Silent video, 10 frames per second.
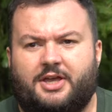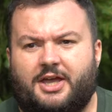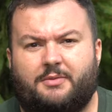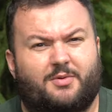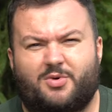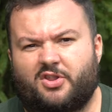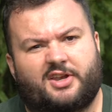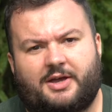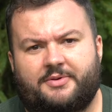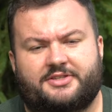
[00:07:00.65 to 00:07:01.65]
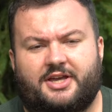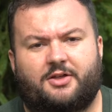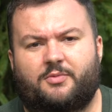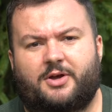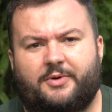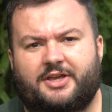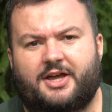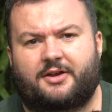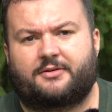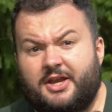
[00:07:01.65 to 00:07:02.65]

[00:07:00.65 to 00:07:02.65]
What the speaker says: and we're more than happy to help where we can.